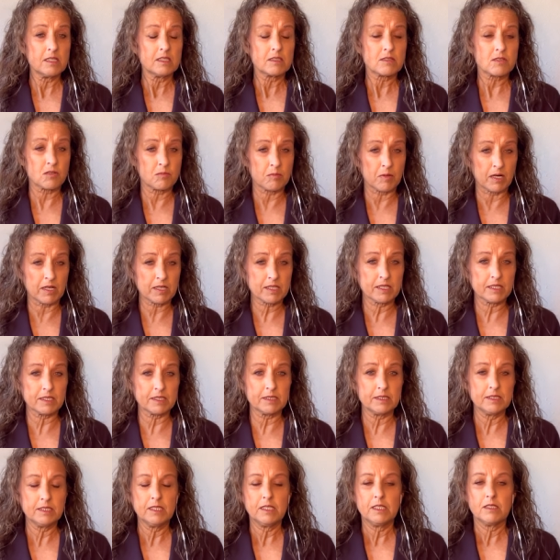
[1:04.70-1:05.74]
to
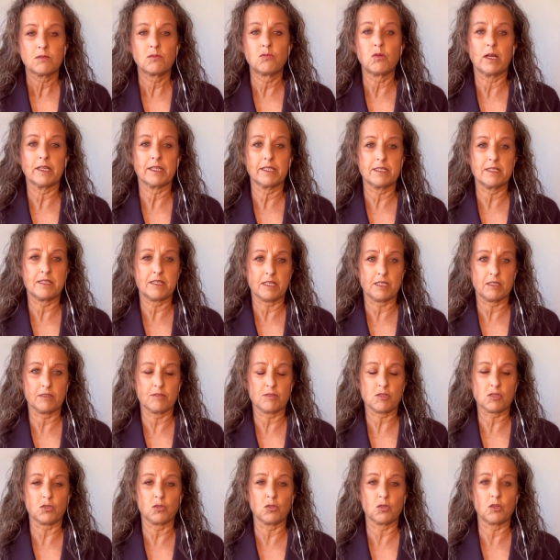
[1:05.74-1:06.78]
market, rugged
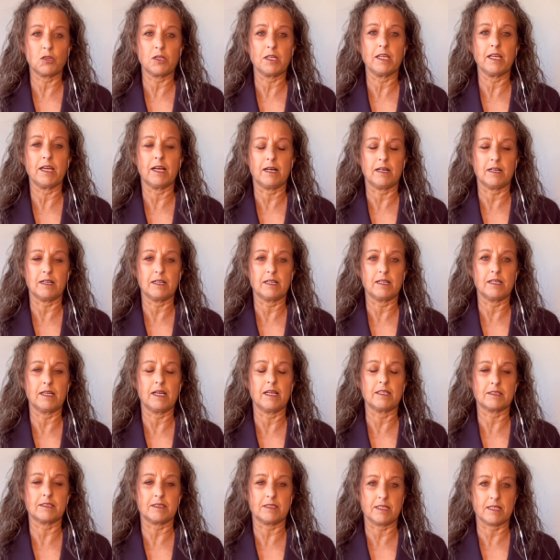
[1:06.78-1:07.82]
territory,
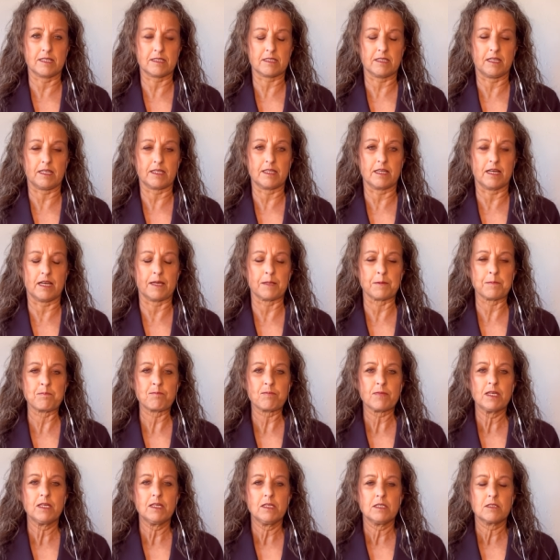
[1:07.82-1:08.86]
and things like that.
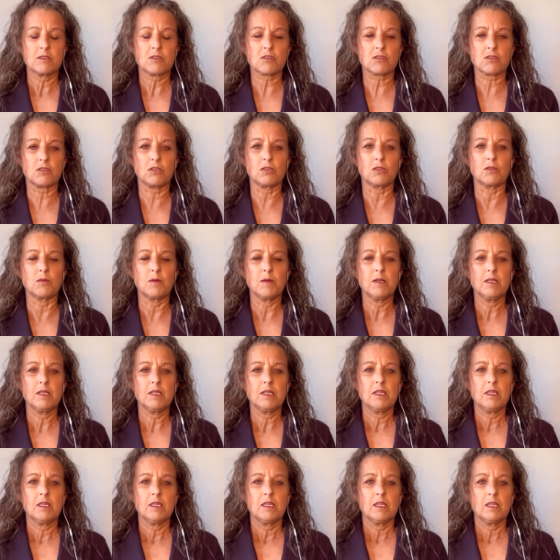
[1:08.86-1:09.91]
So
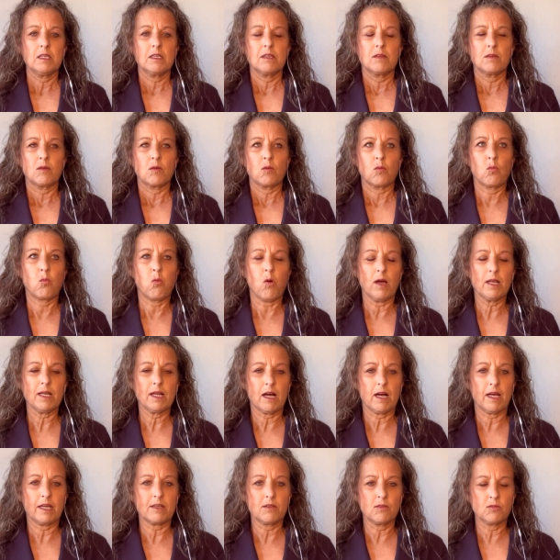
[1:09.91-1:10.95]
what
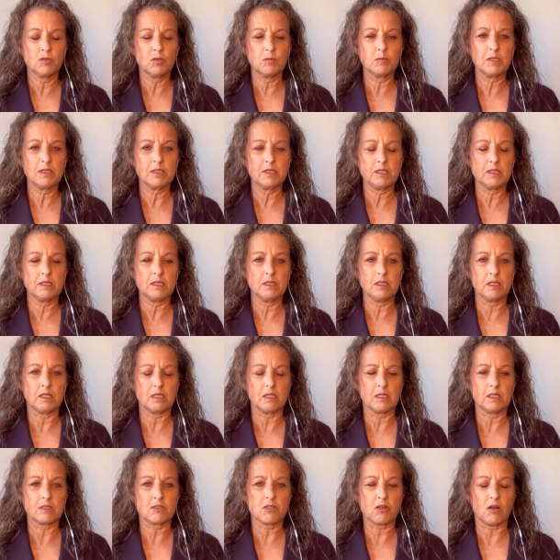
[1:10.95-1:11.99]
I normally
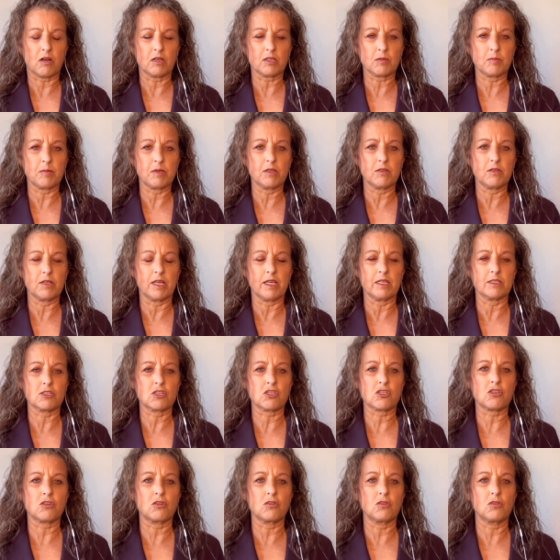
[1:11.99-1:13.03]
talk about and
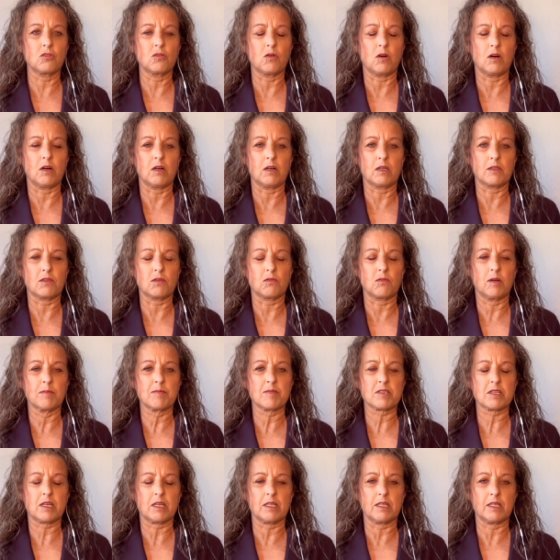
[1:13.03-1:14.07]
show on the
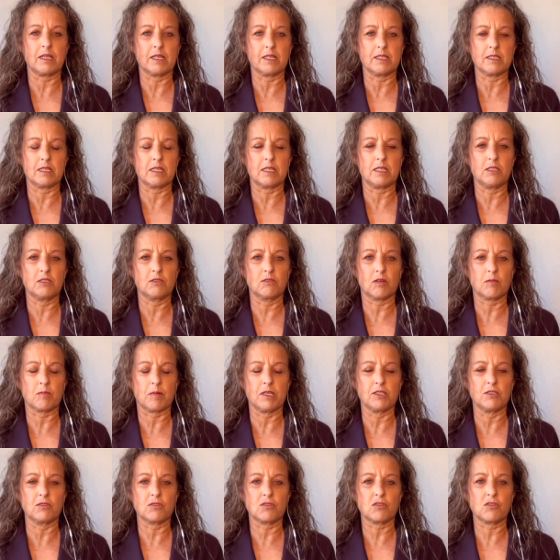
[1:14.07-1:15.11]
website and here on my
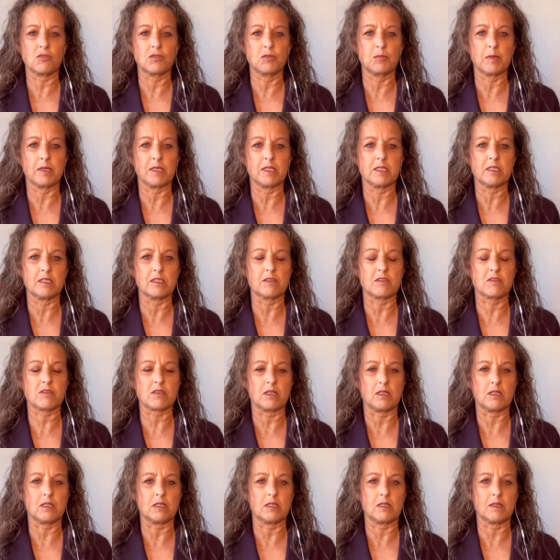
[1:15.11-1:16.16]
YouTube is
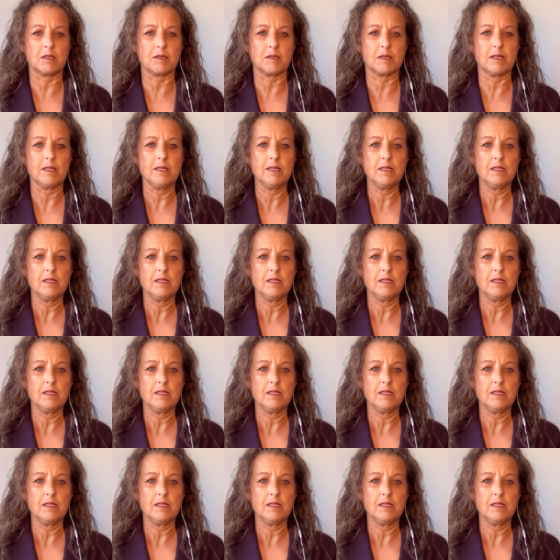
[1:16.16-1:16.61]
the